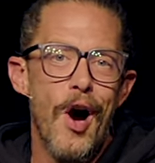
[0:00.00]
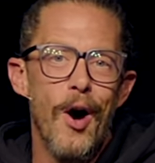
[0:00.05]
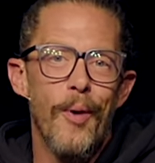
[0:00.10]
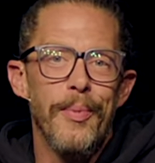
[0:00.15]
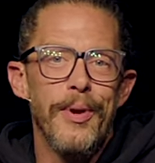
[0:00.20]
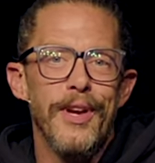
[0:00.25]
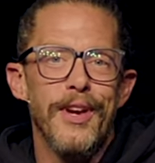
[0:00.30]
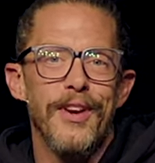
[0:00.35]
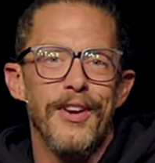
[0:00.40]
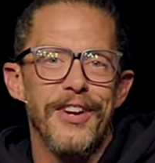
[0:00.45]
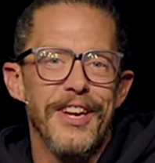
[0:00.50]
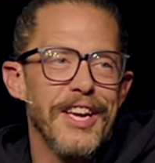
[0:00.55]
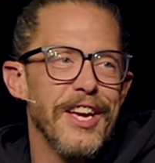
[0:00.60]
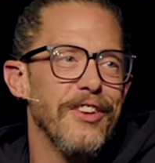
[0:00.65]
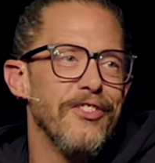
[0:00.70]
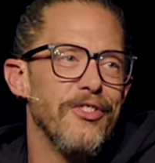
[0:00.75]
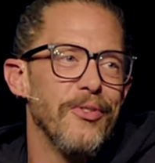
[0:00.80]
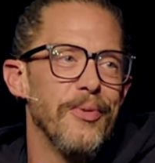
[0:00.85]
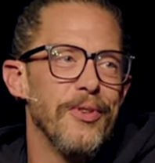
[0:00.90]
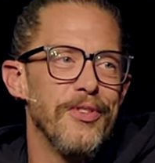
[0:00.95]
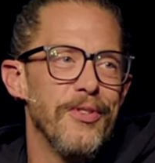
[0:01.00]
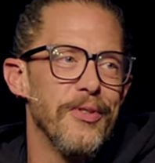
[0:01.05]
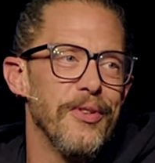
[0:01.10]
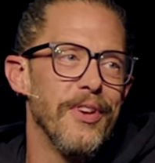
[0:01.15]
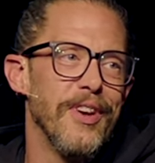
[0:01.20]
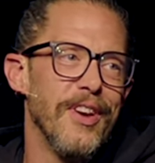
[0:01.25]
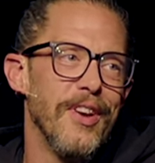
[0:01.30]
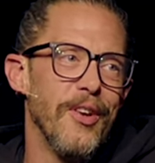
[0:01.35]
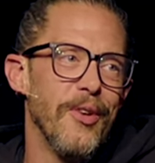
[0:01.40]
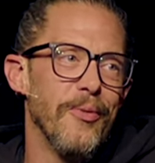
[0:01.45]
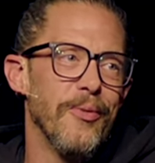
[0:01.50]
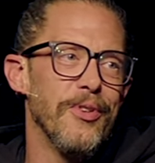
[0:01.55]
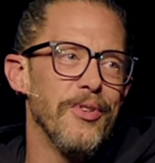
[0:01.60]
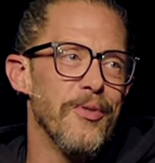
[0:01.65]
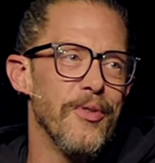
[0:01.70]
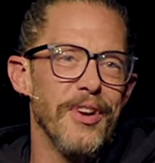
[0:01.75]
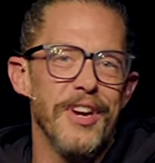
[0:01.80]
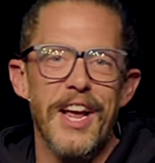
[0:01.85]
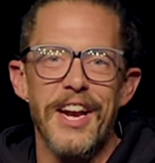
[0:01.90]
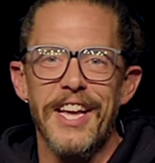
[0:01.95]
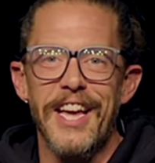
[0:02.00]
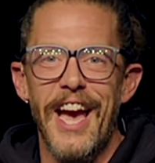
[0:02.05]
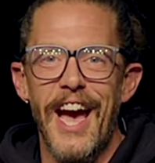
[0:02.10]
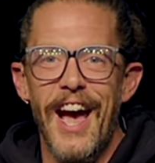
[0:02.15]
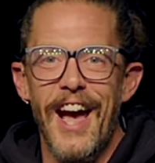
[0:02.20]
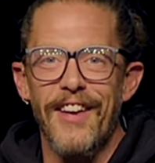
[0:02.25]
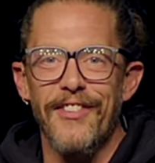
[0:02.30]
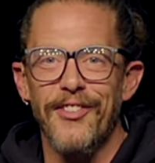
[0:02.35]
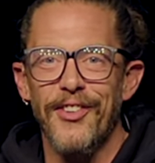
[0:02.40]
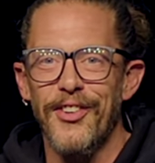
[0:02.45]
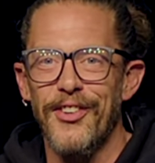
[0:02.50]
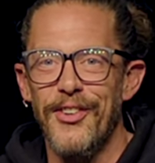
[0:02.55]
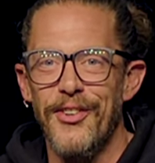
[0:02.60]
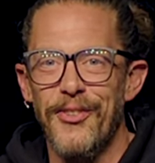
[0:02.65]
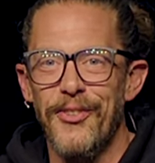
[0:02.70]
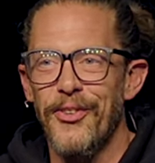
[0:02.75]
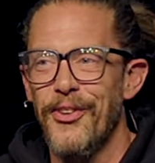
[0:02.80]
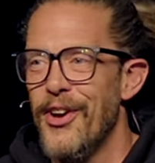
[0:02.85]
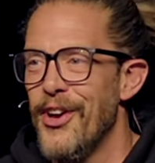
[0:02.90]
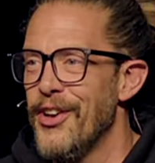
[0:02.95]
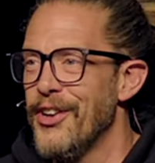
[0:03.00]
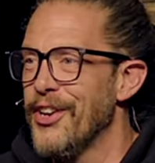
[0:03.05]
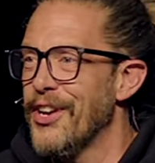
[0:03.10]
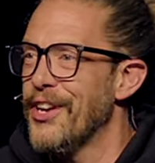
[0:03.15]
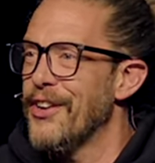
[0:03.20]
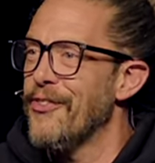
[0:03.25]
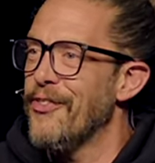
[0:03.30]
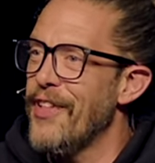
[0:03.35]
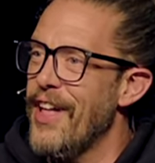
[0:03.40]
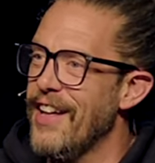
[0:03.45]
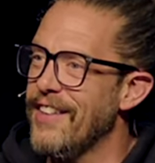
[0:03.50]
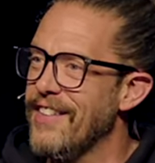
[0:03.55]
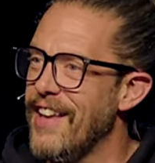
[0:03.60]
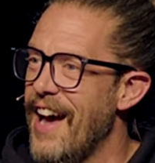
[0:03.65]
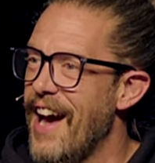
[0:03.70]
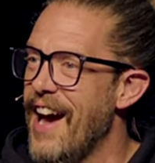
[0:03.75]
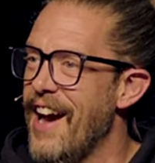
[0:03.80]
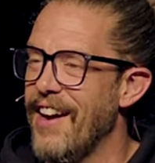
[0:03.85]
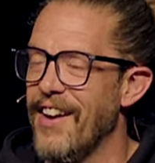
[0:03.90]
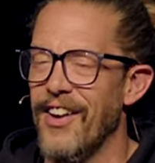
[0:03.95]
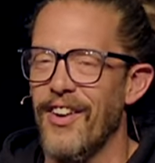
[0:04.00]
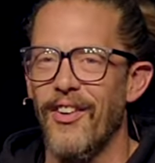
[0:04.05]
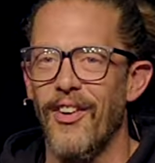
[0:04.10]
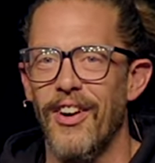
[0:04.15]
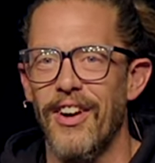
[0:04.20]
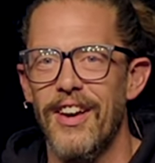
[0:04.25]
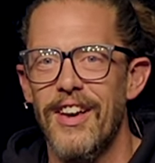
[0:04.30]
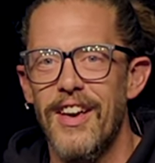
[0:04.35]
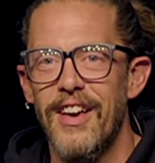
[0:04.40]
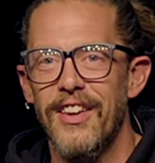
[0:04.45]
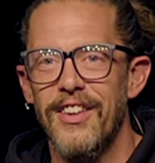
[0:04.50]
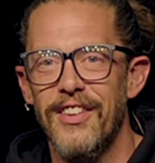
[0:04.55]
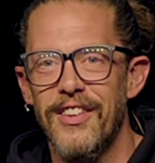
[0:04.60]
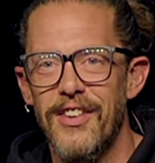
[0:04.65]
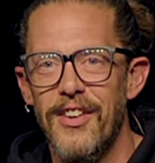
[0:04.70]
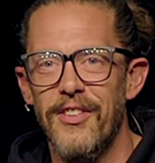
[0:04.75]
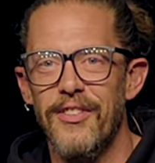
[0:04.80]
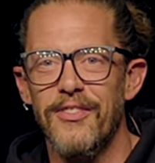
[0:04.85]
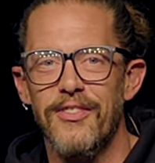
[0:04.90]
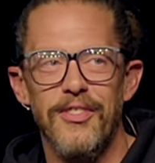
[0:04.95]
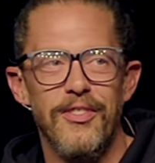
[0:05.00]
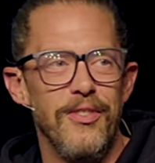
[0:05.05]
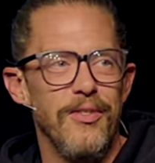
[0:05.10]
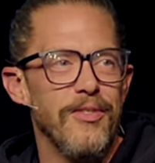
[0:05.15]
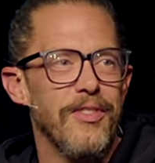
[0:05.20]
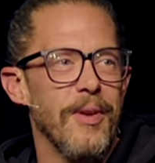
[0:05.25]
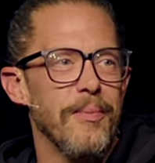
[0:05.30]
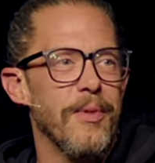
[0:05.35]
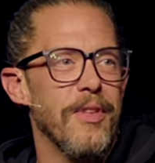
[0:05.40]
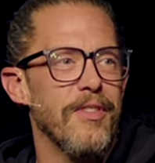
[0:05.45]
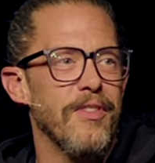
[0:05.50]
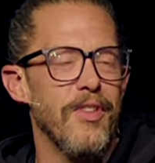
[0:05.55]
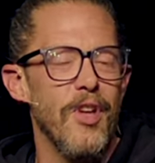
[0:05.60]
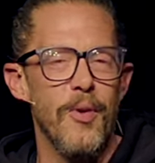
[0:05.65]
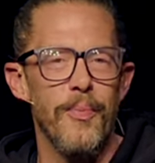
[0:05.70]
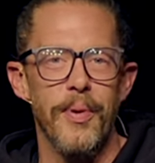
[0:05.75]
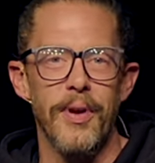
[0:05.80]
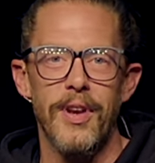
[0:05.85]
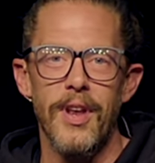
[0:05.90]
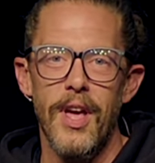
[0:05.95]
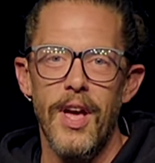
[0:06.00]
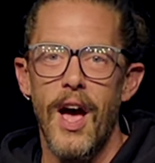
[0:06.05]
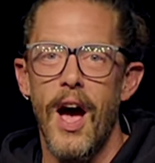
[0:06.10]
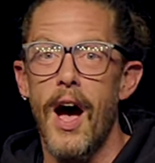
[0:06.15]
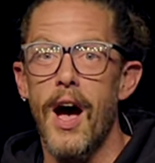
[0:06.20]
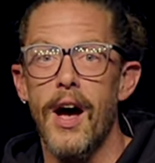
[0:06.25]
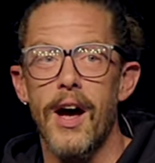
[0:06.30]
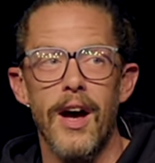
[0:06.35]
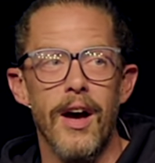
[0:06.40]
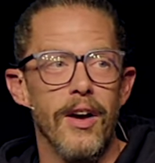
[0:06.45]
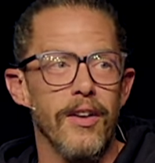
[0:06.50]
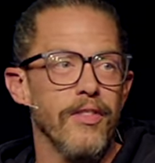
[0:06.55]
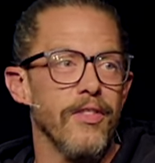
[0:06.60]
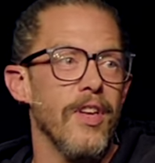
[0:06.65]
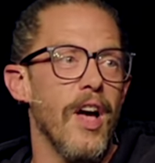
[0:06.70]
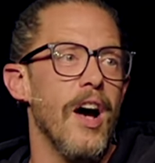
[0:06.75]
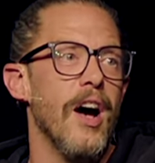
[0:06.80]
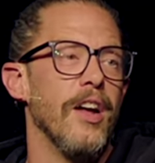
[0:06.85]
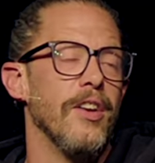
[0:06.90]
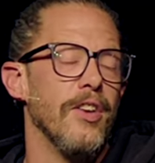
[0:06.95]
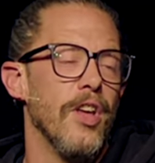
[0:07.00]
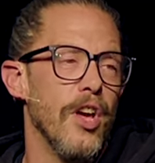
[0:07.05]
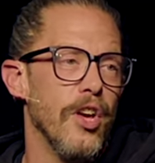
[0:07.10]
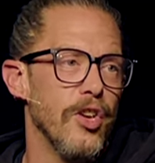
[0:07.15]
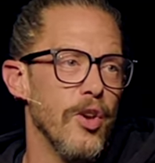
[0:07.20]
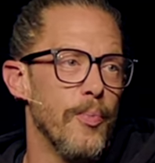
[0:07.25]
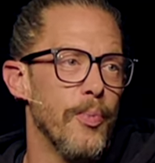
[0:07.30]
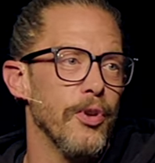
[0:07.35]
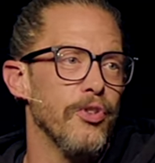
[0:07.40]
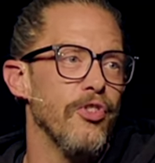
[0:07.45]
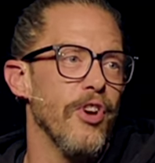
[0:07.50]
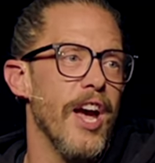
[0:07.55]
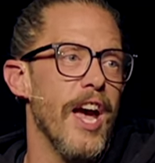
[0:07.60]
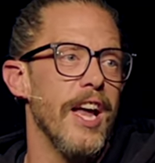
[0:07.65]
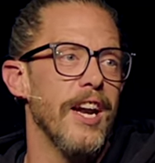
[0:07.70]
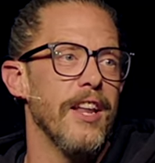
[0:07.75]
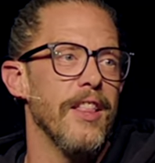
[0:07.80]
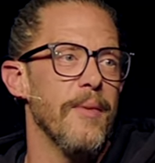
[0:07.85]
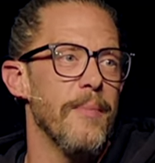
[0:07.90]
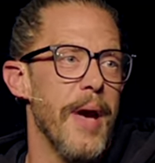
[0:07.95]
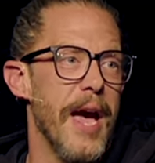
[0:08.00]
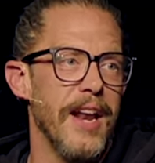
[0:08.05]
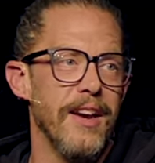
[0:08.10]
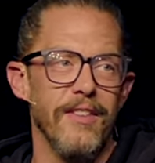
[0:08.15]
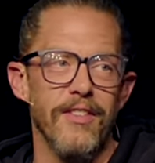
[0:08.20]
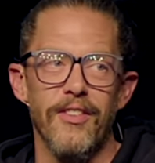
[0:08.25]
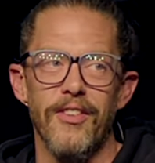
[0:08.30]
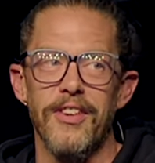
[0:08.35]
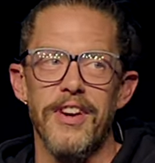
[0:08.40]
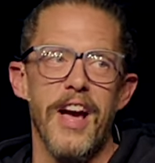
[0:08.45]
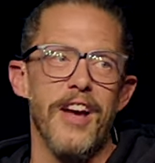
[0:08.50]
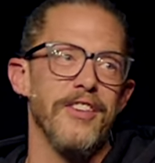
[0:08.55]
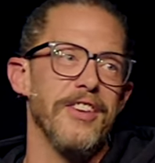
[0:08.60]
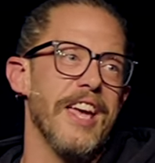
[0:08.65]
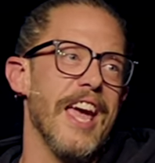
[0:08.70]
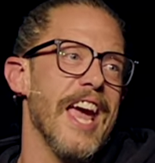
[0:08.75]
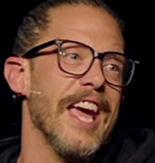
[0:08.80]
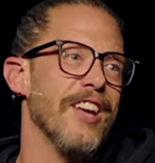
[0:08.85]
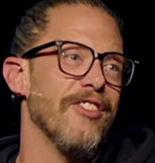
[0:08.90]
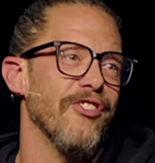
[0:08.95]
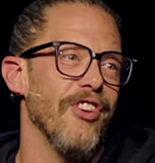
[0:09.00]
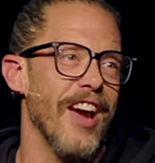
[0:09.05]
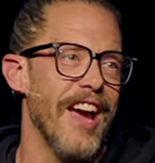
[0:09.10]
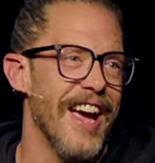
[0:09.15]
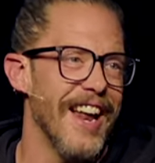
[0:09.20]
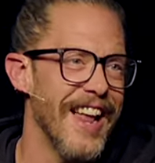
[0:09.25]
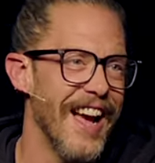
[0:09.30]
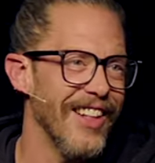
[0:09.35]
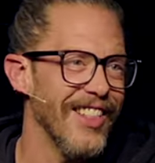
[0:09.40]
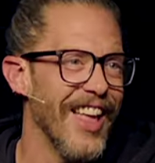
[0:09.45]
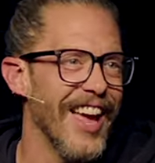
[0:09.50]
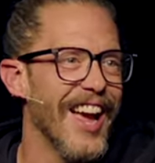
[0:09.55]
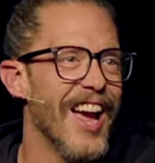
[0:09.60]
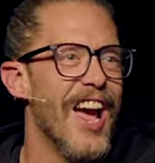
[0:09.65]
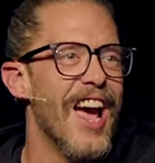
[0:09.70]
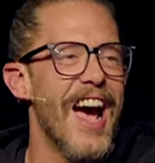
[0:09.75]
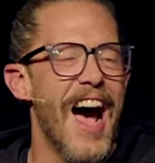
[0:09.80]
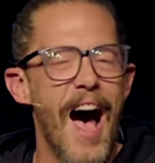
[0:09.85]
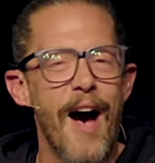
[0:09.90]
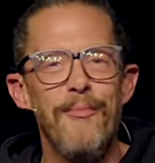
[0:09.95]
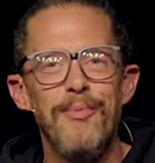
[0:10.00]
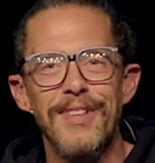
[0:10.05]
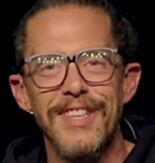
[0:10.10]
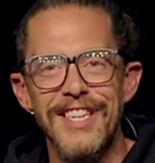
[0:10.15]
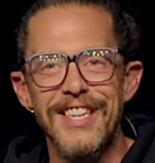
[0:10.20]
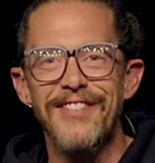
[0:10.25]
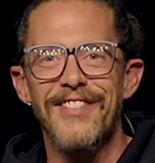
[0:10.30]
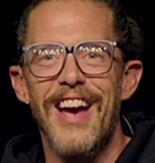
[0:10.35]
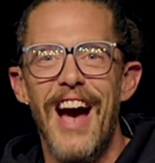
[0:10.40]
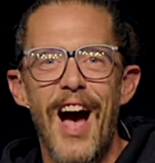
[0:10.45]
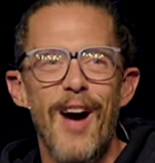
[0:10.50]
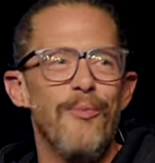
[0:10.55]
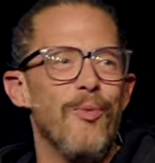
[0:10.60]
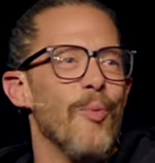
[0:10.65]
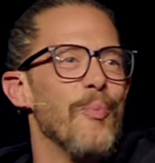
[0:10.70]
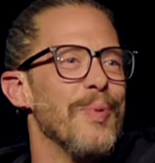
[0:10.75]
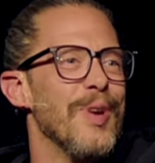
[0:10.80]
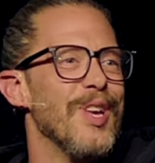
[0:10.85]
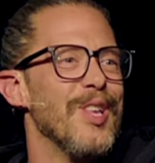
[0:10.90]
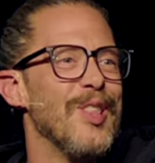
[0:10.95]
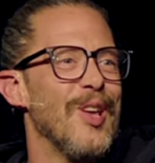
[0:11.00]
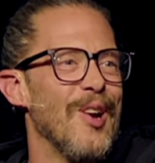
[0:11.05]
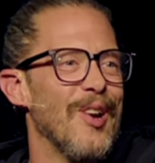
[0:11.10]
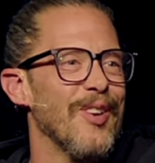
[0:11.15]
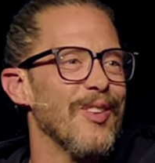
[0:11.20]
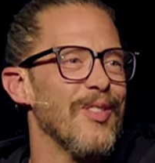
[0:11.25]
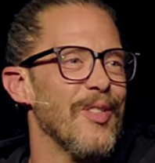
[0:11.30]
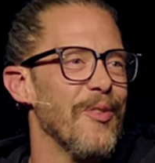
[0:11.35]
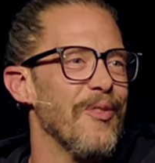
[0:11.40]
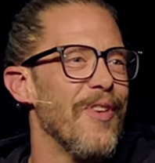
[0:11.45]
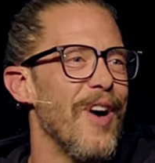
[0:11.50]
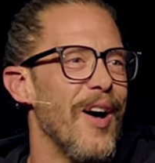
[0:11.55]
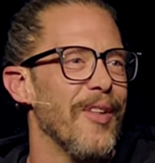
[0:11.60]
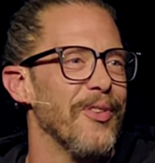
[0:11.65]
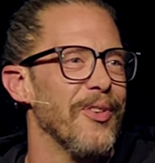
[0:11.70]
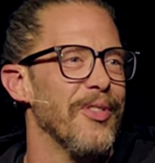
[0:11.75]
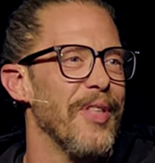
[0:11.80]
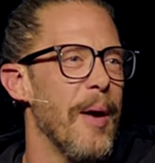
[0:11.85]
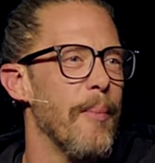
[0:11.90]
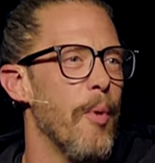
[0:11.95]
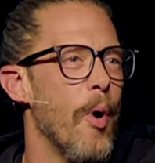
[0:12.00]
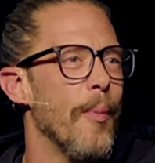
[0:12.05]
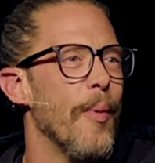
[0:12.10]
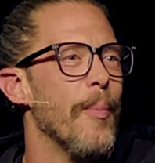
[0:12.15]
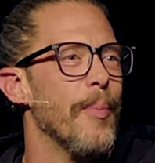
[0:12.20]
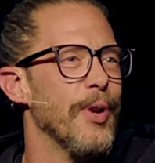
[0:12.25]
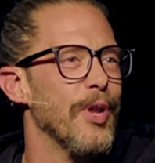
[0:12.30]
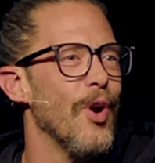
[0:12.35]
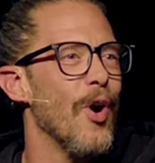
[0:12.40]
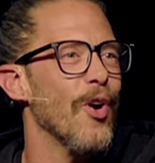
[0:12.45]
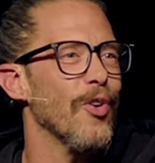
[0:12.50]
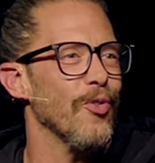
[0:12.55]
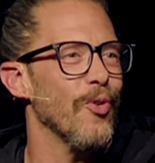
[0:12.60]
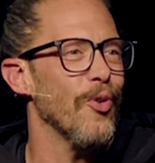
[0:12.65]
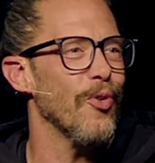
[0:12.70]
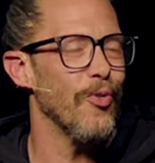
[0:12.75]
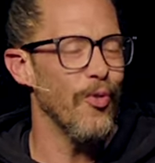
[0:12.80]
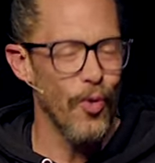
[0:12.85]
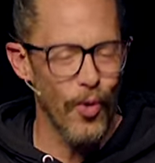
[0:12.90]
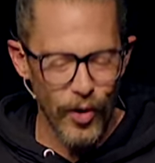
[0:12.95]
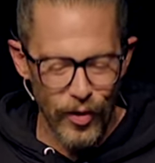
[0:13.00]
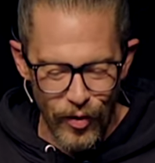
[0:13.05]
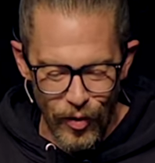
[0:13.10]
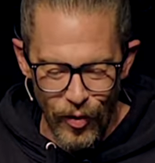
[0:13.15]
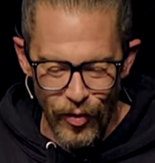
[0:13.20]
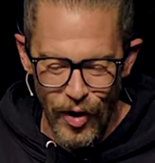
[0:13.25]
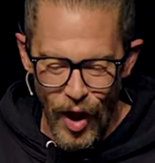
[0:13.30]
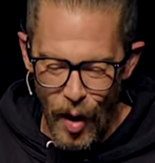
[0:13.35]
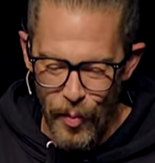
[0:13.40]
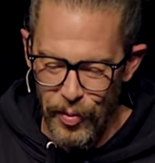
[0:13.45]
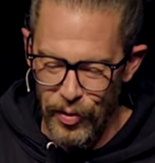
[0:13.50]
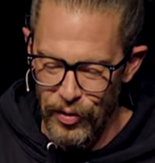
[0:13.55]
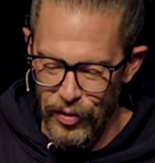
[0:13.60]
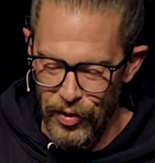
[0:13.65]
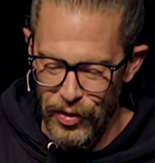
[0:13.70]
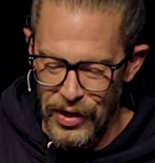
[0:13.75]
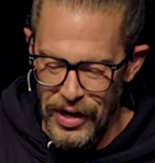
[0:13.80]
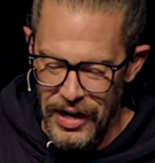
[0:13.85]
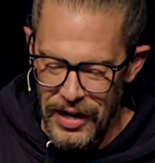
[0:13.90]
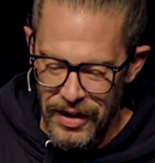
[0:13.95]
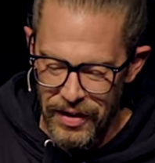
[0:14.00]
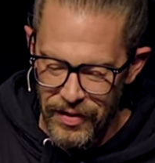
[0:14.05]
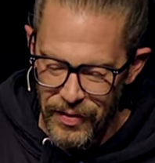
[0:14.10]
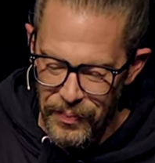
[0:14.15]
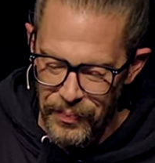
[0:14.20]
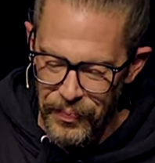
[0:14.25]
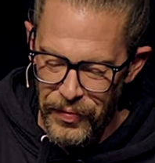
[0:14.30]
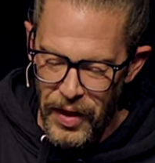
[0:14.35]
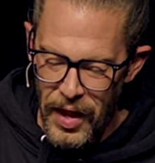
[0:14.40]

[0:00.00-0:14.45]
I'll be here to get you when you run out of gas or you get a flat tire or, you know, you do something stupid. Son, you put your head in the banister and now you can't get your head out. Like, I believe God will be there as the father in that moment, but he also affords those opportunities.